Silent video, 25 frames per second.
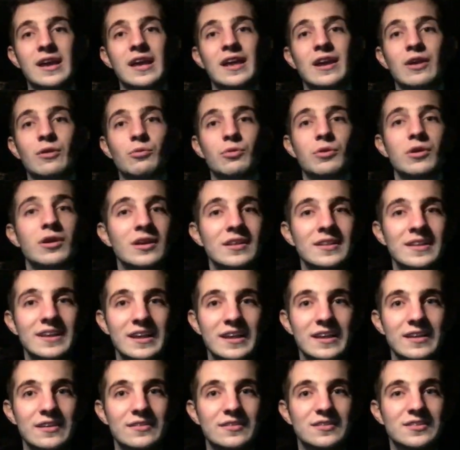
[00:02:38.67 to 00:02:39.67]
and it
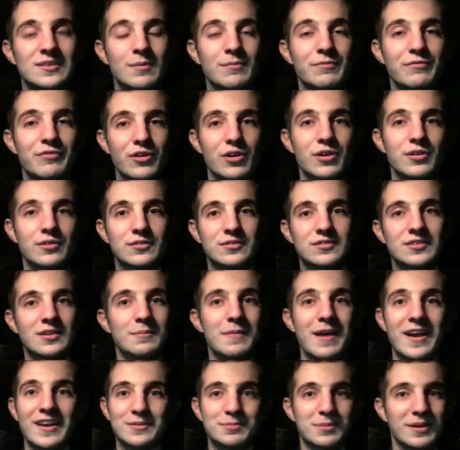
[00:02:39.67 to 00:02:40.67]
really subverts
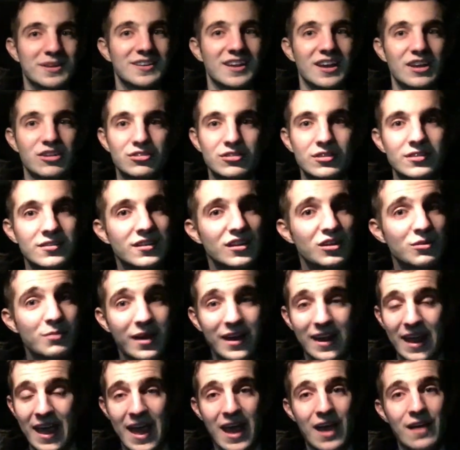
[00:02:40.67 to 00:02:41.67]
some expectations that you
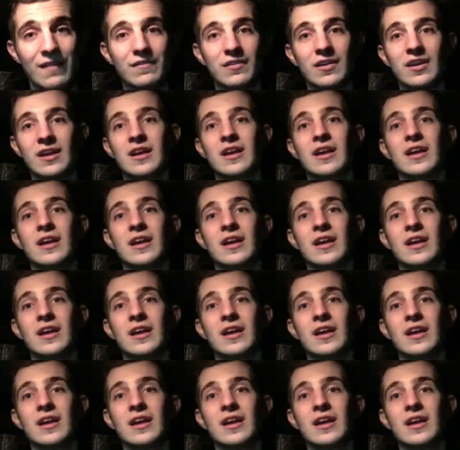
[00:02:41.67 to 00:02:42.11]
might have,